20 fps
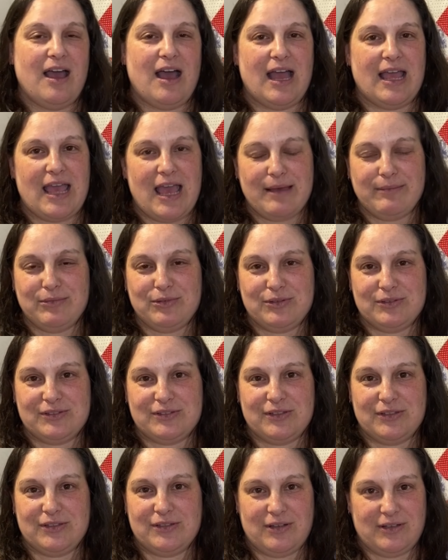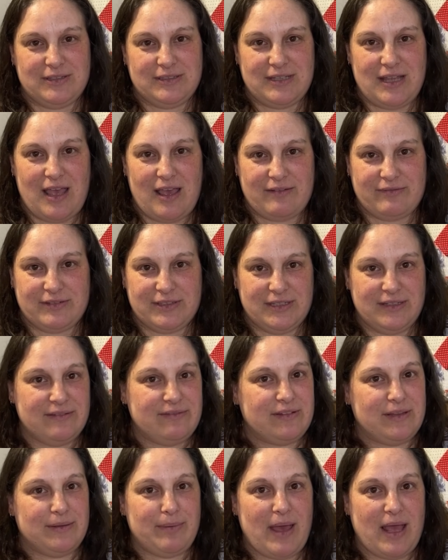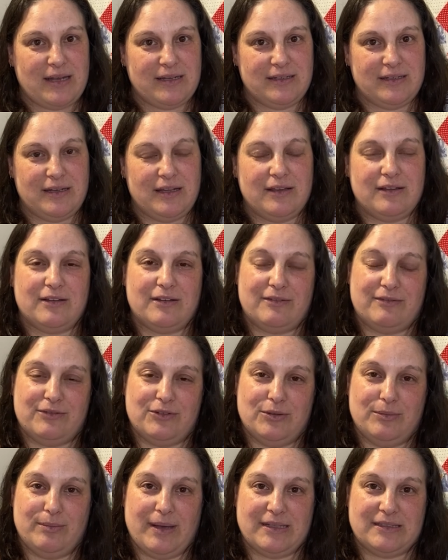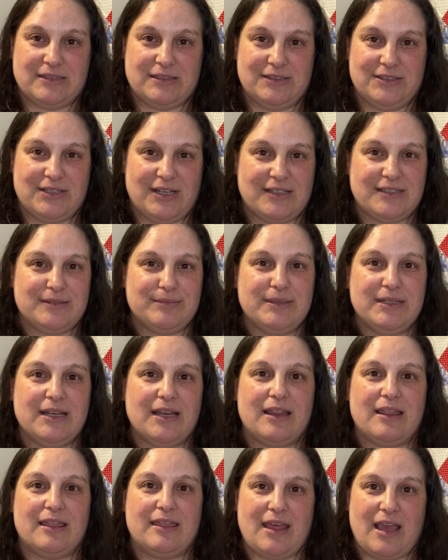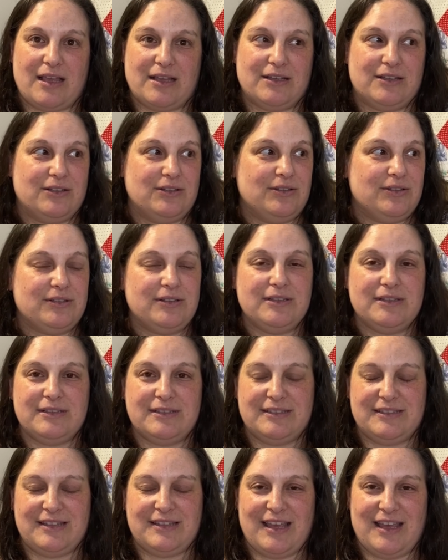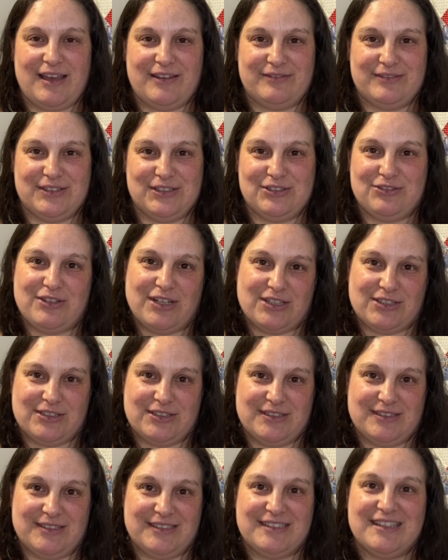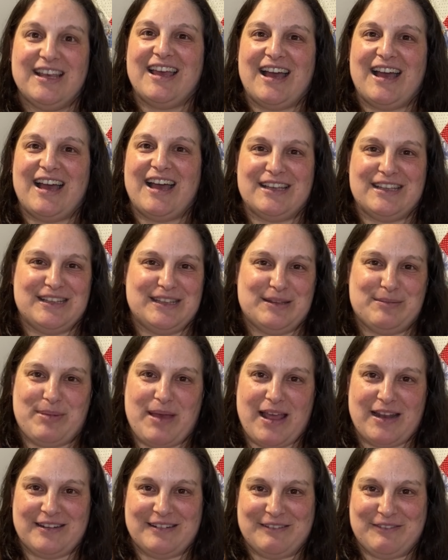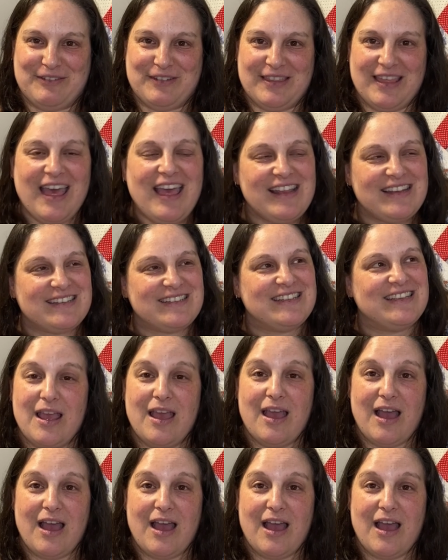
I am also going to have to give the pattern a full bust adjustment. Thank goodness they have instructions in the pattern for that.